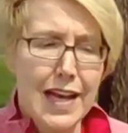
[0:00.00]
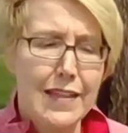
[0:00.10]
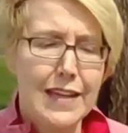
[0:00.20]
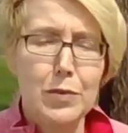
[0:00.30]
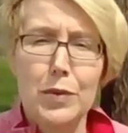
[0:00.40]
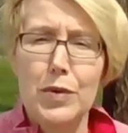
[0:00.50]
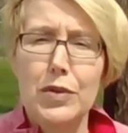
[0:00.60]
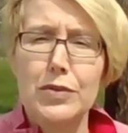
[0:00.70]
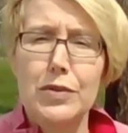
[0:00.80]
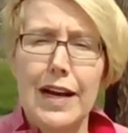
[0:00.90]
And then we
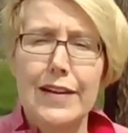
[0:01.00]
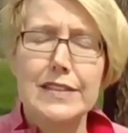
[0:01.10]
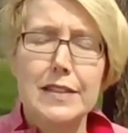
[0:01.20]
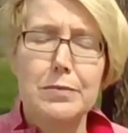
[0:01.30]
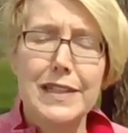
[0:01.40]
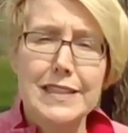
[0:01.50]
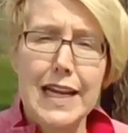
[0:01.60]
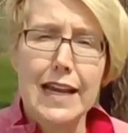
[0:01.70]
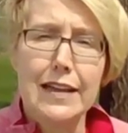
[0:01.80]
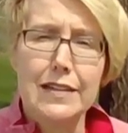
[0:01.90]
will have a submit
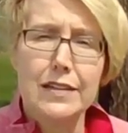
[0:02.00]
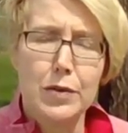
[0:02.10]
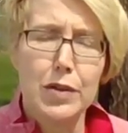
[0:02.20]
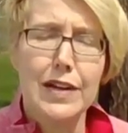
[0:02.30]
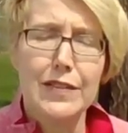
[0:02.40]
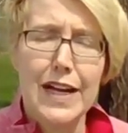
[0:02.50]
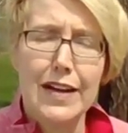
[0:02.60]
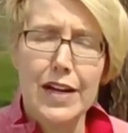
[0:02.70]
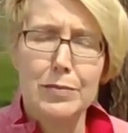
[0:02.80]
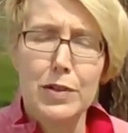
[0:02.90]
date where you have to
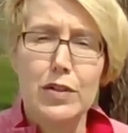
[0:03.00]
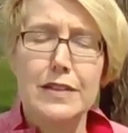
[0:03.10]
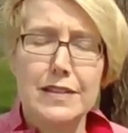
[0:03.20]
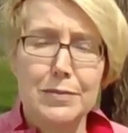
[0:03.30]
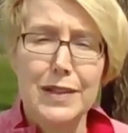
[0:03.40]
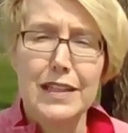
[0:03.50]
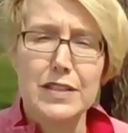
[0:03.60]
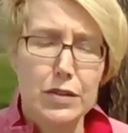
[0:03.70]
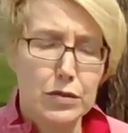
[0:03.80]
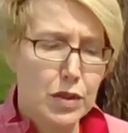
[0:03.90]
have it uploaded and submitted
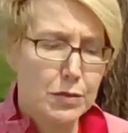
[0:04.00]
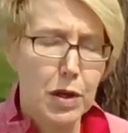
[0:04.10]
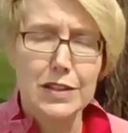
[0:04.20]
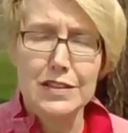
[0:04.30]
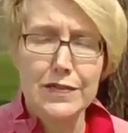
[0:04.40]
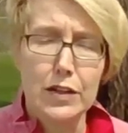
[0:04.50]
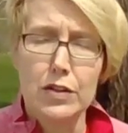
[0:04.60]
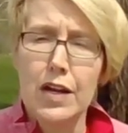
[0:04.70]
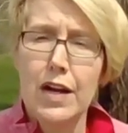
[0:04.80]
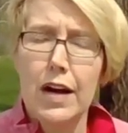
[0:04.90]
to marked as
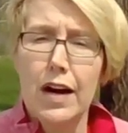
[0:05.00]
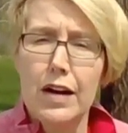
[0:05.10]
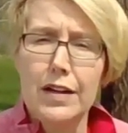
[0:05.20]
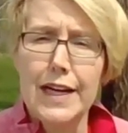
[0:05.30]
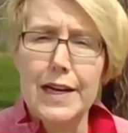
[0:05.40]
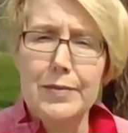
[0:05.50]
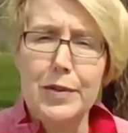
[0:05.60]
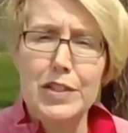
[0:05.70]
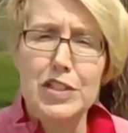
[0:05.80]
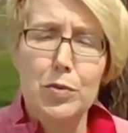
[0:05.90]
final on
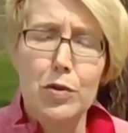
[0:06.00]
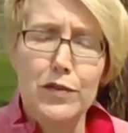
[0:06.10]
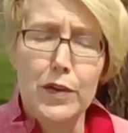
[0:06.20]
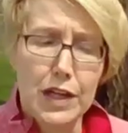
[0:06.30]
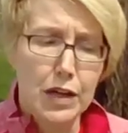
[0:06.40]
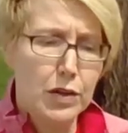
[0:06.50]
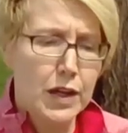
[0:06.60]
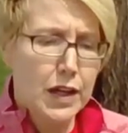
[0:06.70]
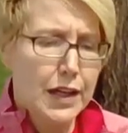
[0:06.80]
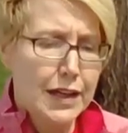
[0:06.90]
your digital portfolio
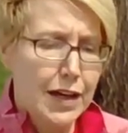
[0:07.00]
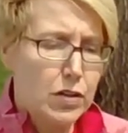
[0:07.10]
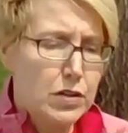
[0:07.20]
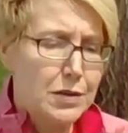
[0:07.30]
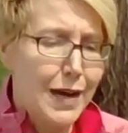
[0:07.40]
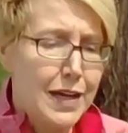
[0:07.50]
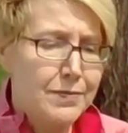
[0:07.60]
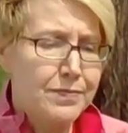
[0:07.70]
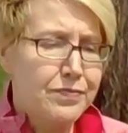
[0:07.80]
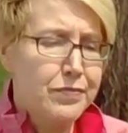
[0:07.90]
in early May.
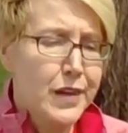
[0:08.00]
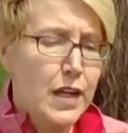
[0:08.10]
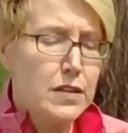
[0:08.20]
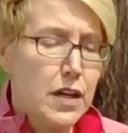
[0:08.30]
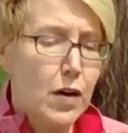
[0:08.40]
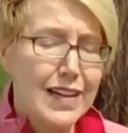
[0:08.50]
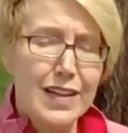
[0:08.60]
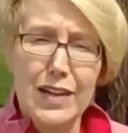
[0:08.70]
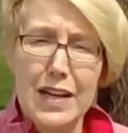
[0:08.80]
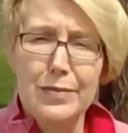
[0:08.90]
So I
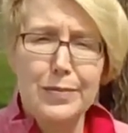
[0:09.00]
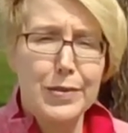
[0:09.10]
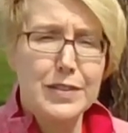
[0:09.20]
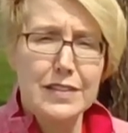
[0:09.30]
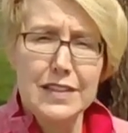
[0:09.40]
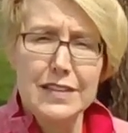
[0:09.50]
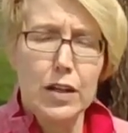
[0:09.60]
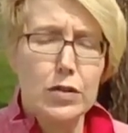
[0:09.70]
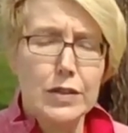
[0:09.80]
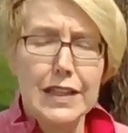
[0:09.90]
know that this
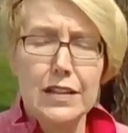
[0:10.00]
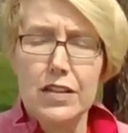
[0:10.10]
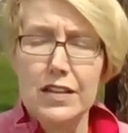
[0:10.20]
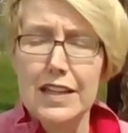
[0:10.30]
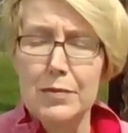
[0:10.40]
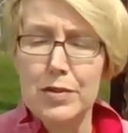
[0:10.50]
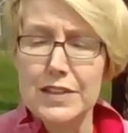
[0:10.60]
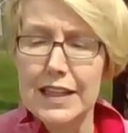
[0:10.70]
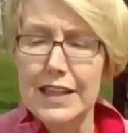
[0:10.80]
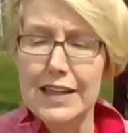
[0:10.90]
whole e-learning thing
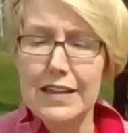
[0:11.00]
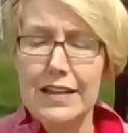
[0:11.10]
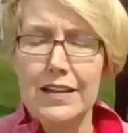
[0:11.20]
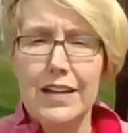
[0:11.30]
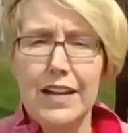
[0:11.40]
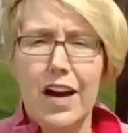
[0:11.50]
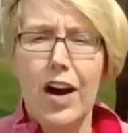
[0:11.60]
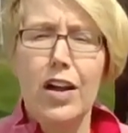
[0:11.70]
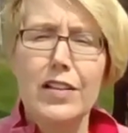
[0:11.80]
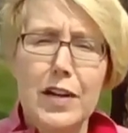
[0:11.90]
puts a kink in
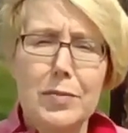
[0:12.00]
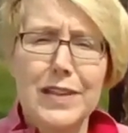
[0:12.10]
all of our